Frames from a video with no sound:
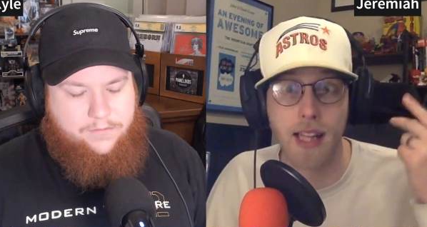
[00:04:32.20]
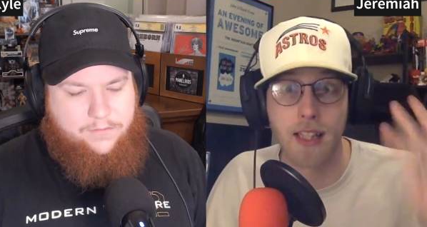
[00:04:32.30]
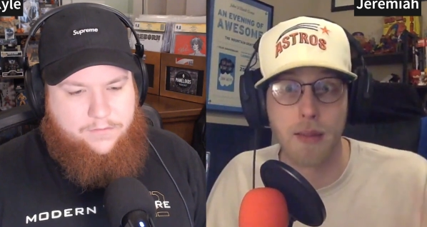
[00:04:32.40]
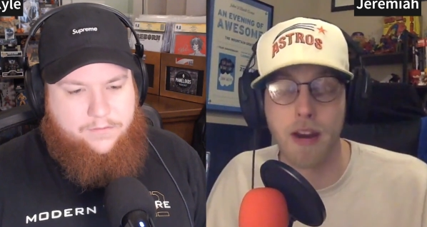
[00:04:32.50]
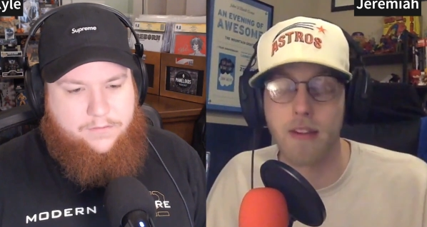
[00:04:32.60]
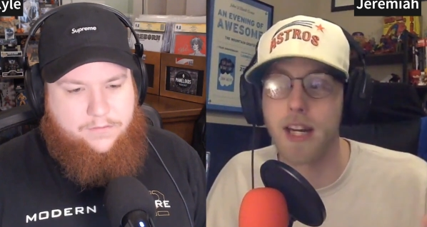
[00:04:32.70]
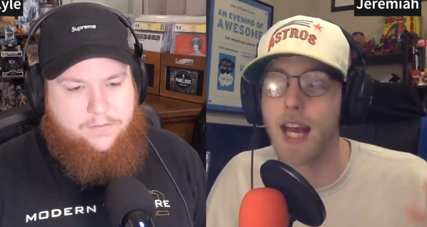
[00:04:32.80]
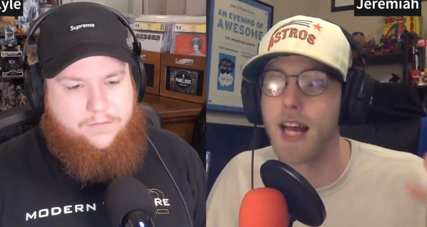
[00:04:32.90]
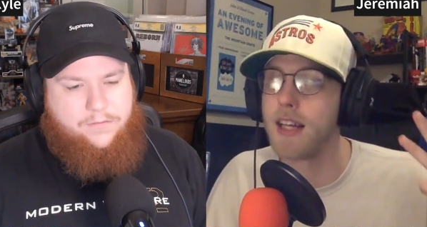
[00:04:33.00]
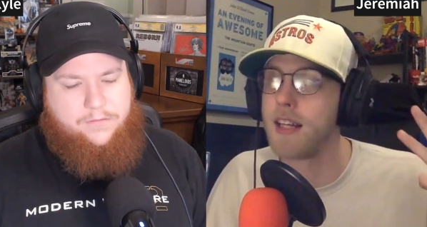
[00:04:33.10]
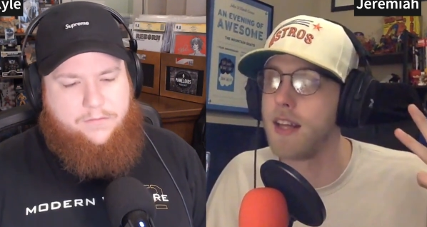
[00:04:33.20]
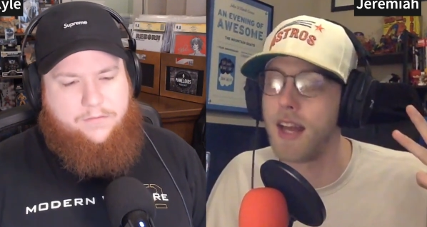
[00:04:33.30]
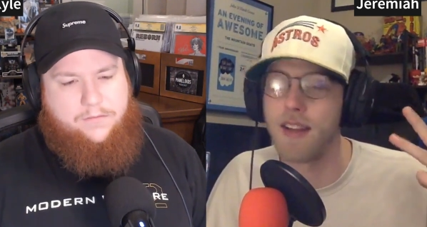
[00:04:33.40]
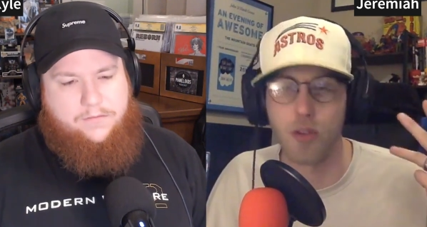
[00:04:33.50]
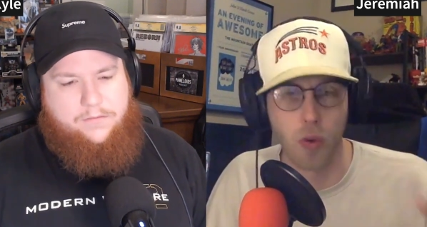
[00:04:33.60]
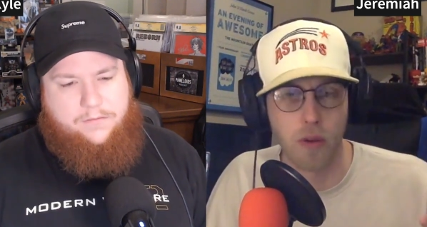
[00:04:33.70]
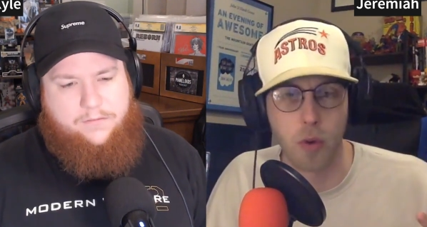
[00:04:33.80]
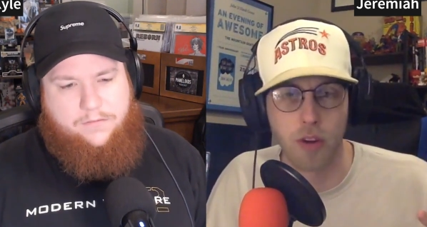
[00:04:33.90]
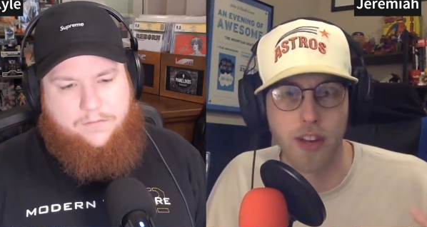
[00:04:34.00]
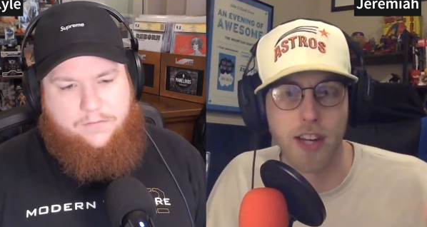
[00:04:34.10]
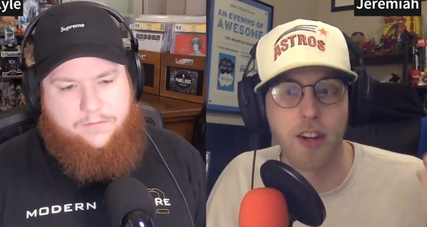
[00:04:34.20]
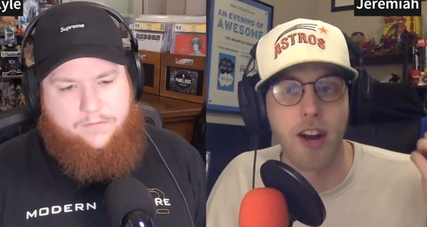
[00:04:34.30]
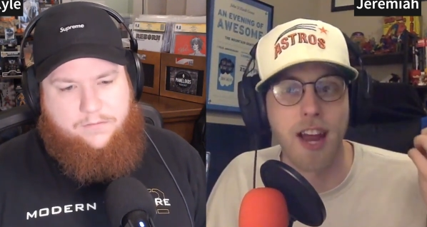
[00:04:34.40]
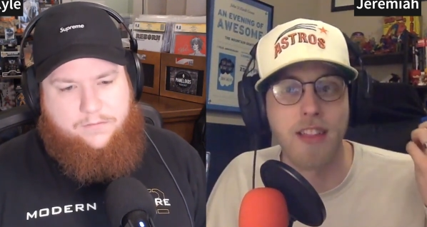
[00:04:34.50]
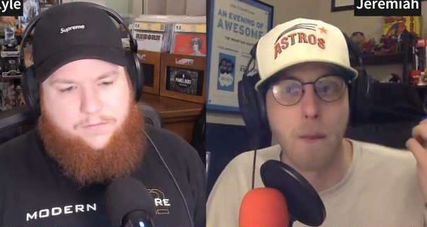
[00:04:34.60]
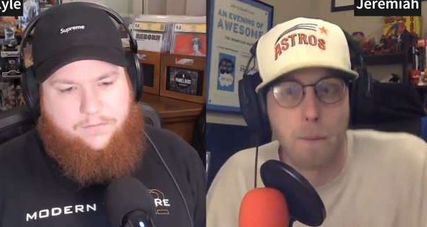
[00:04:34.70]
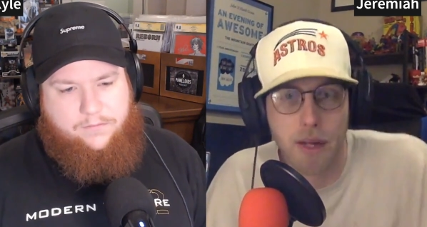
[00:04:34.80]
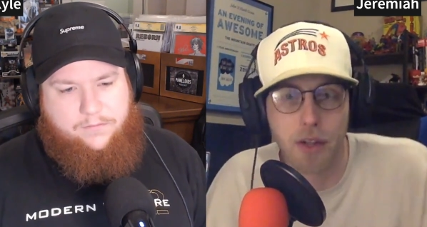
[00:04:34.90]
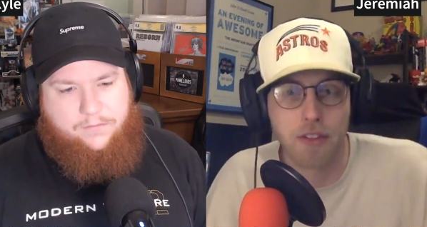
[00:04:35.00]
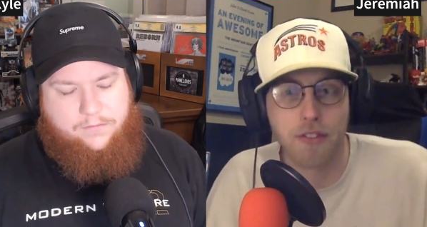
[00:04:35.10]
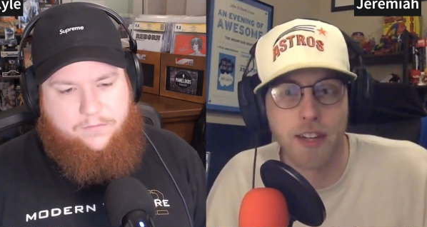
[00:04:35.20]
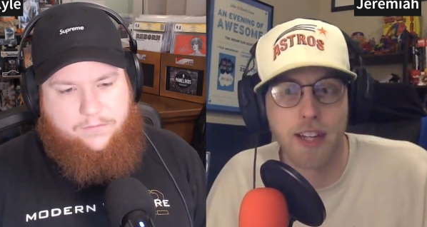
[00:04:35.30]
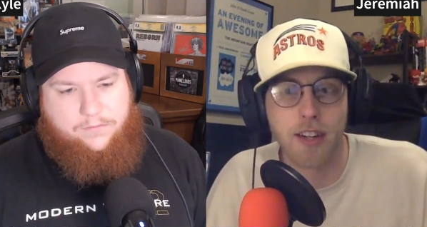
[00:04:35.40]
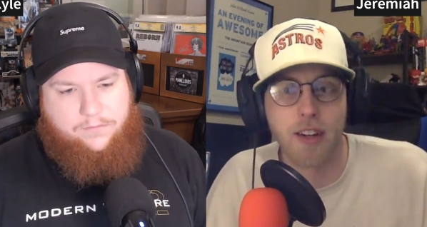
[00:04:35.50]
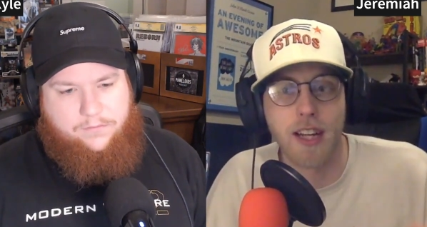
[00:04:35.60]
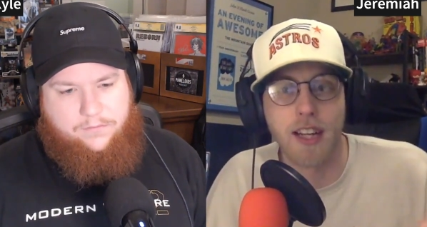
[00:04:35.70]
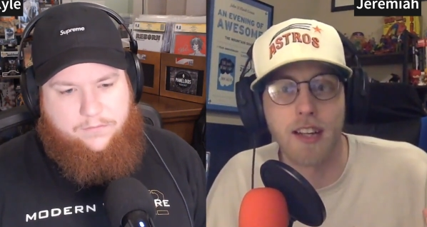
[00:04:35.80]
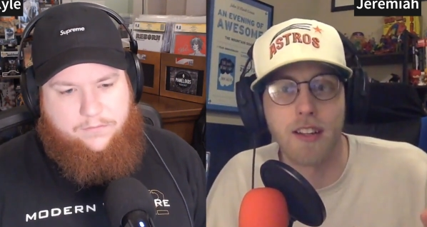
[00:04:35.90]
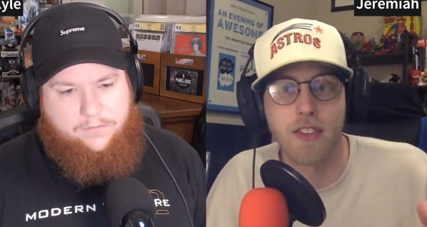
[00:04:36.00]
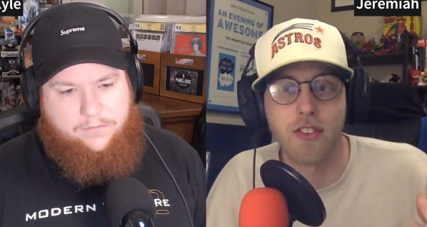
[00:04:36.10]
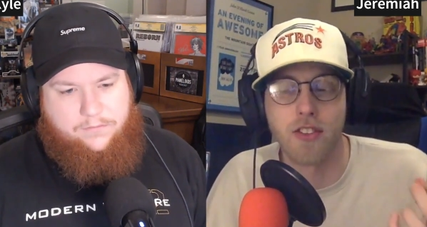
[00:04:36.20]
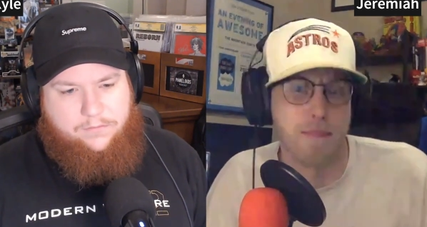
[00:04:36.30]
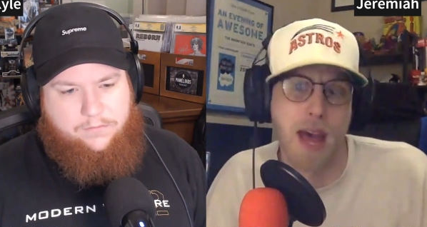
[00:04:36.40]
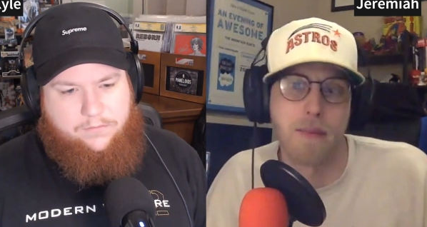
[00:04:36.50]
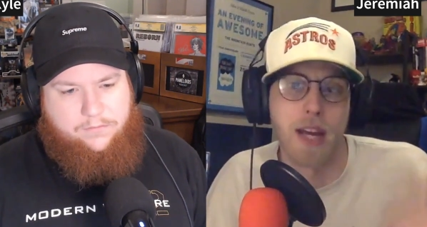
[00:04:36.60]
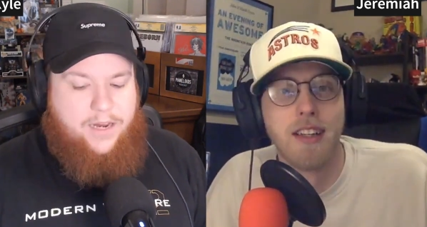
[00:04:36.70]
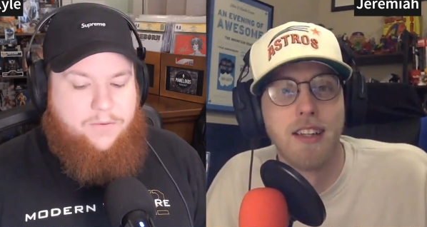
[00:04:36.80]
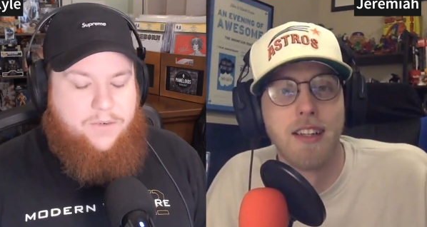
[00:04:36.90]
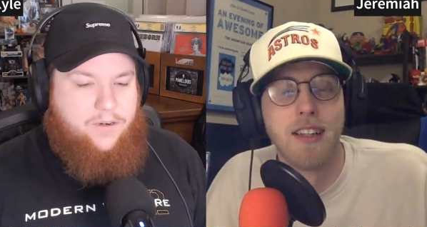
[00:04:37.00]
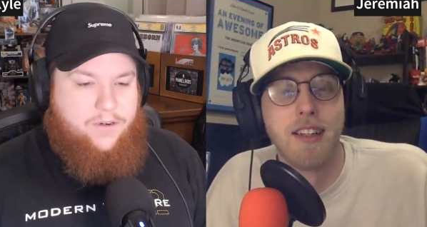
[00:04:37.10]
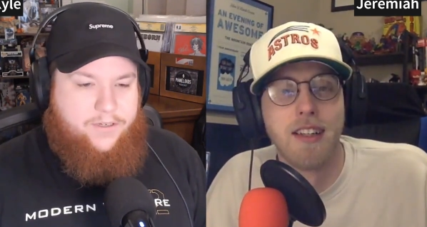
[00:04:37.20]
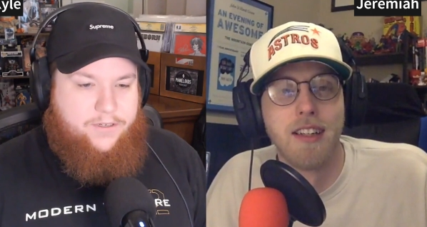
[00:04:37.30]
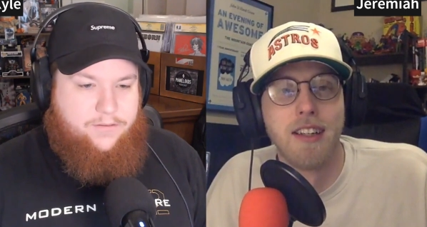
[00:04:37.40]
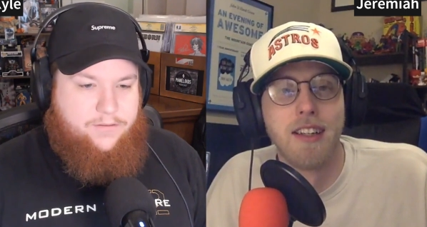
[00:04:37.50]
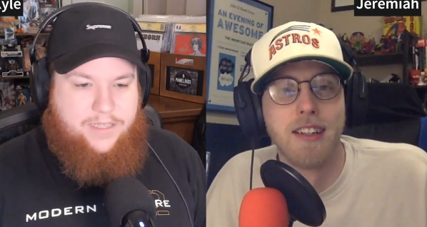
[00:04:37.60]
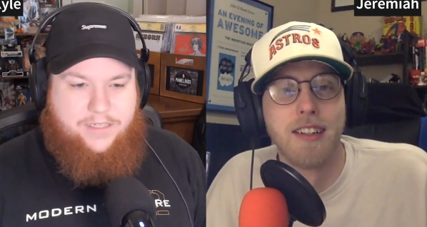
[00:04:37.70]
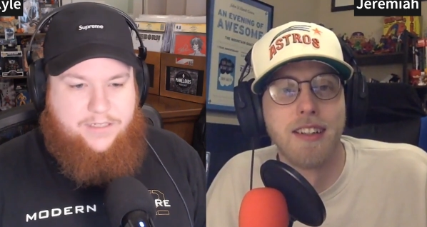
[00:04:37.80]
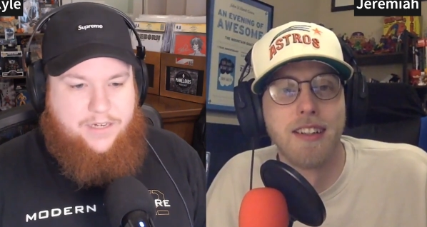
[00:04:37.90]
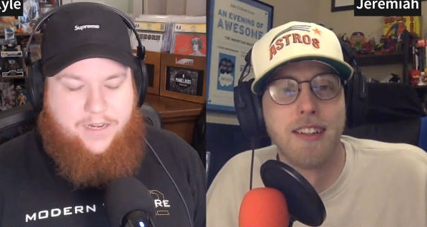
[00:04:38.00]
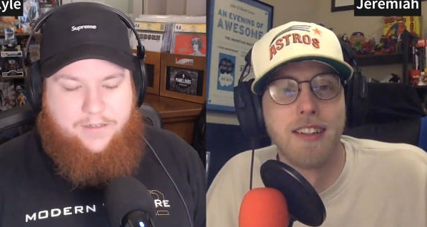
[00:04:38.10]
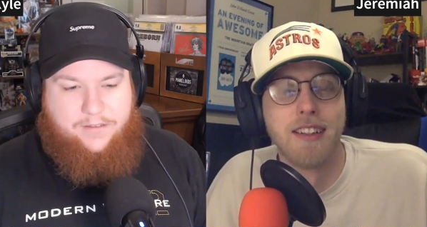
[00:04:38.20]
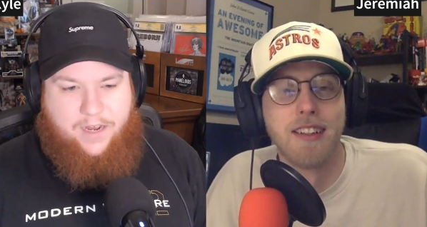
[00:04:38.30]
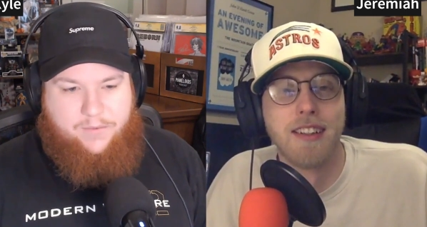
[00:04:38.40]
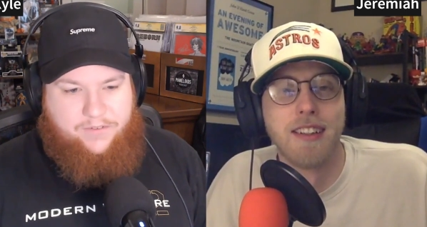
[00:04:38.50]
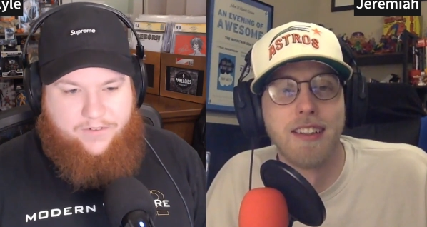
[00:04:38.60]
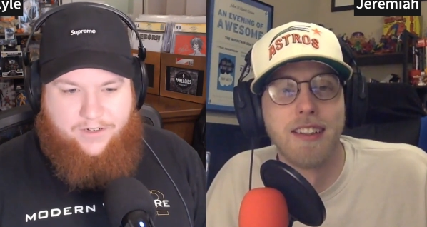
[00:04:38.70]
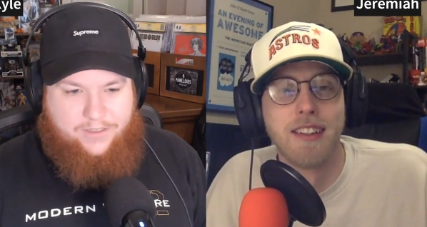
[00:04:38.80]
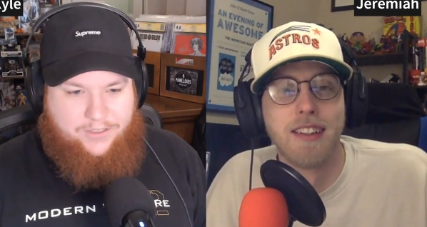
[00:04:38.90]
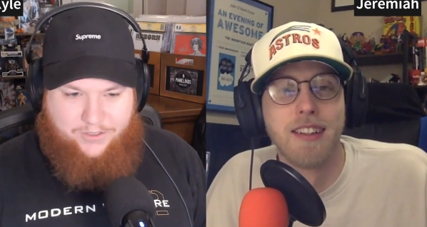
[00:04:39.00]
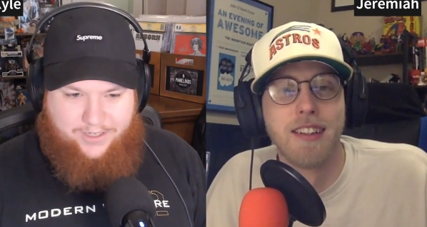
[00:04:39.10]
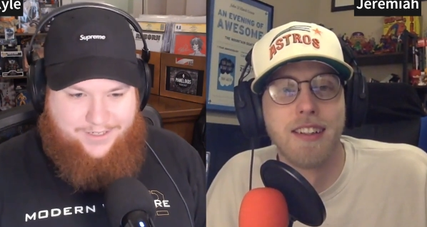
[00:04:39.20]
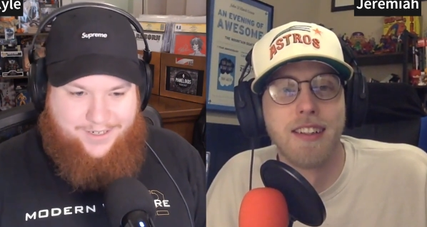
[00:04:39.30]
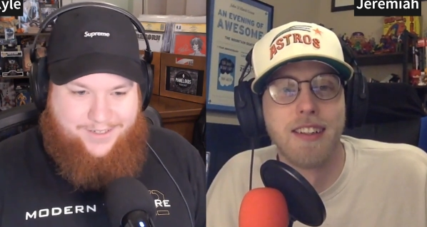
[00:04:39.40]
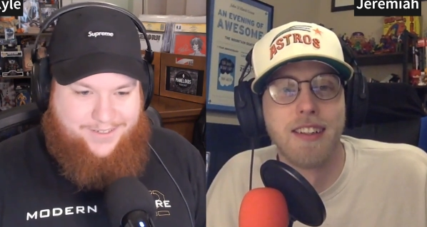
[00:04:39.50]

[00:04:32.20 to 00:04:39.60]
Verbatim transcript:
Speaker 1: Allen, the Barry Allen, and there's one more mm. figure, and the build a figure is Batman.
Speaker 2: I would argue that this is not Todd McFarlane's choice.